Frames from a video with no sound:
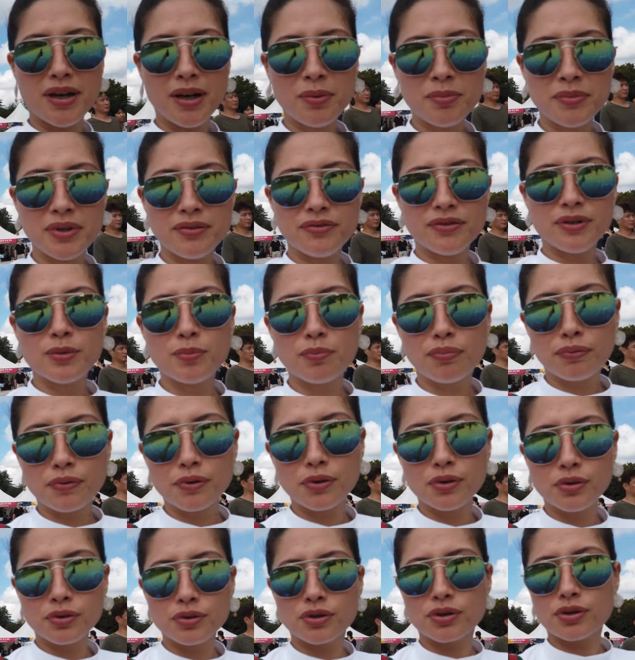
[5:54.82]
mom even
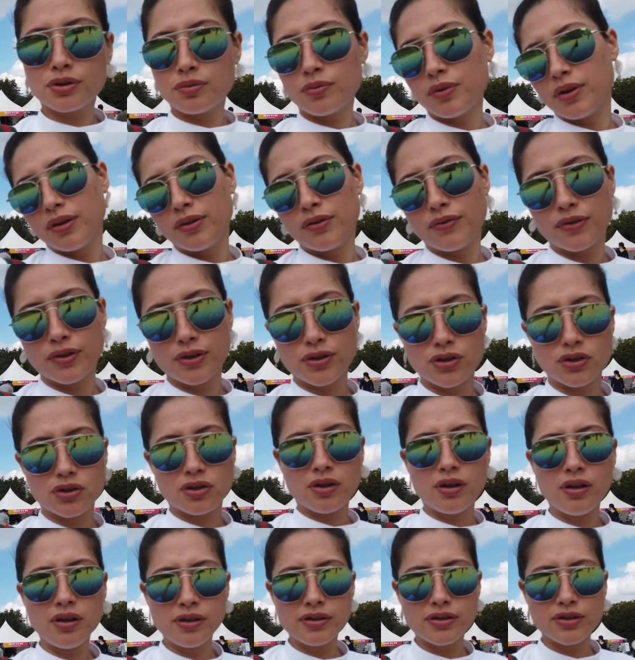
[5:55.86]
approached one of the
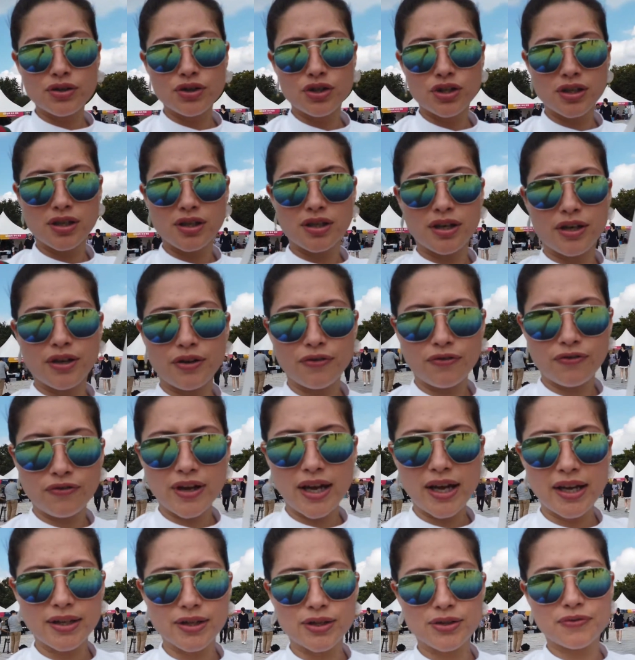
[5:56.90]
stalls and she got
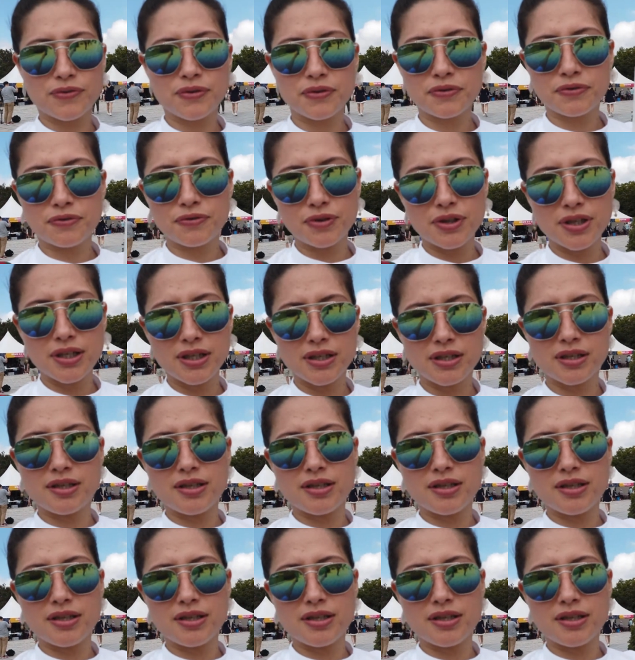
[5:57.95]
fans for free,